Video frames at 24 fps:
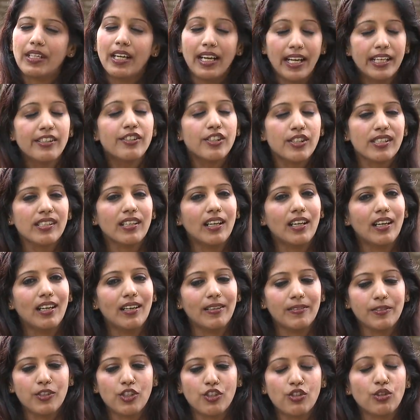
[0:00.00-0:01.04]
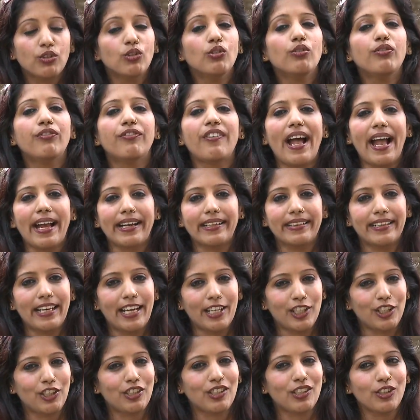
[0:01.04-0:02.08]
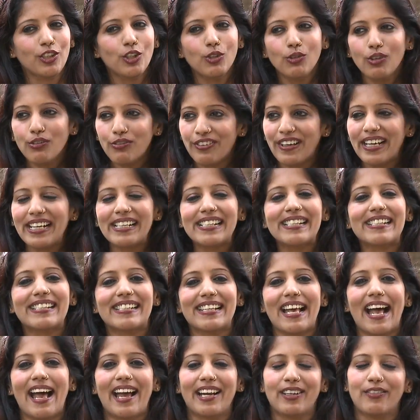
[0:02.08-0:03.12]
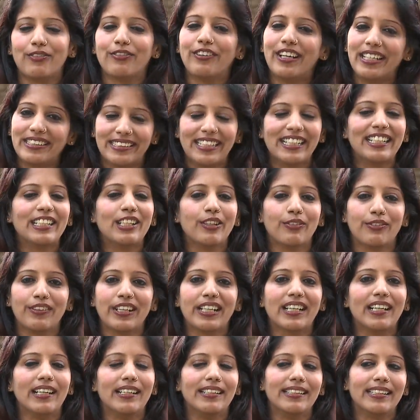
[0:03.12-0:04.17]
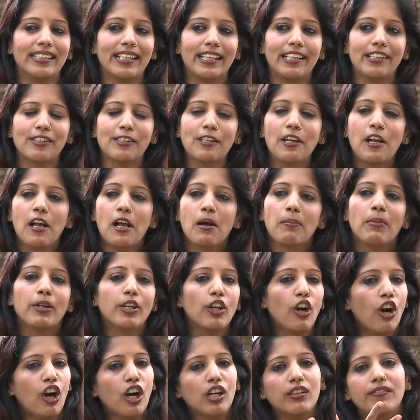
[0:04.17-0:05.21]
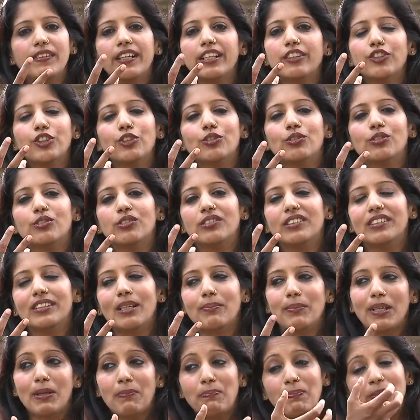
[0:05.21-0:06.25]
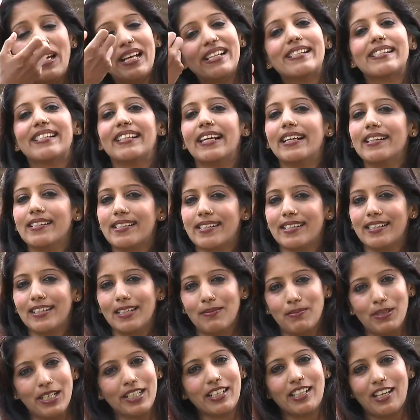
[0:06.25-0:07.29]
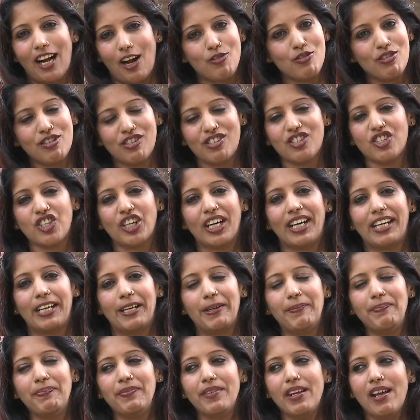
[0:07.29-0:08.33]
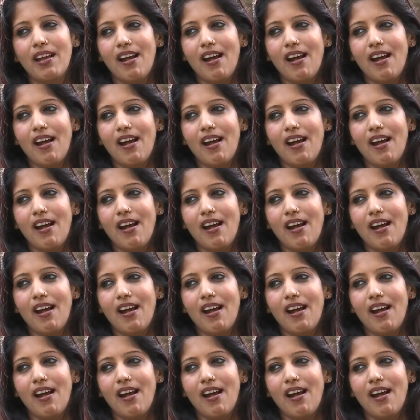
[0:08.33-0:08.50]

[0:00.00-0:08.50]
it's a true fact that you'll feel sad facing difficulties, but always you nammude blessings nammal count cheyanam.